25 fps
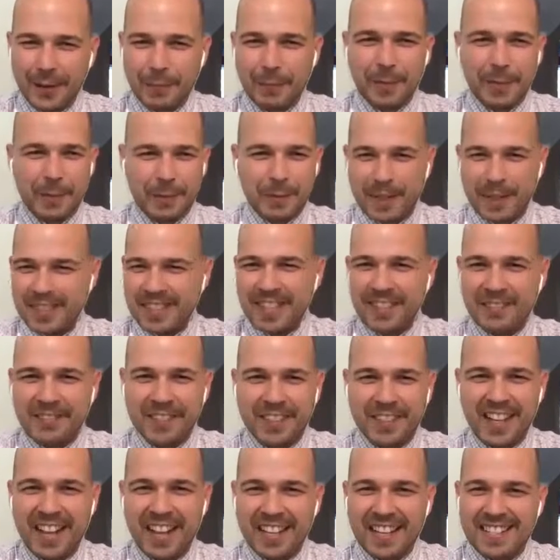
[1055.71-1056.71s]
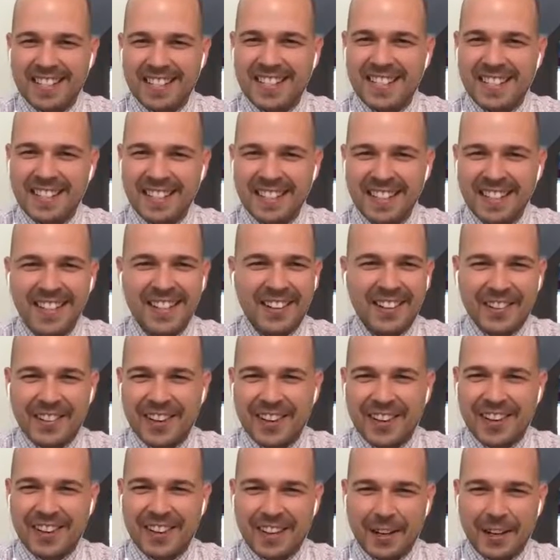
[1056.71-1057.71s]
Putting myself in the hot seat
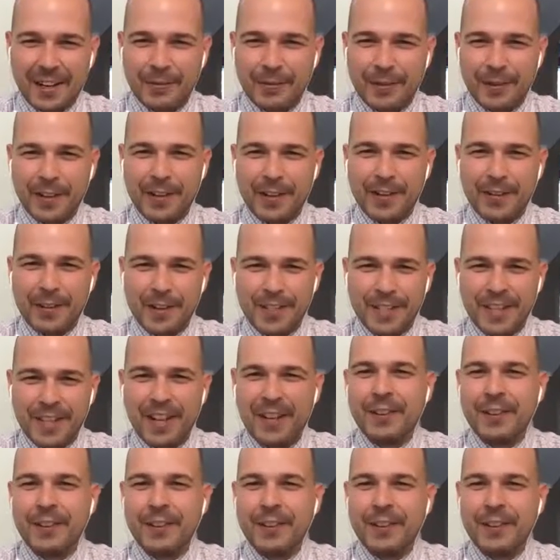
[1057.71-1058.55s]
right here in front of you. So,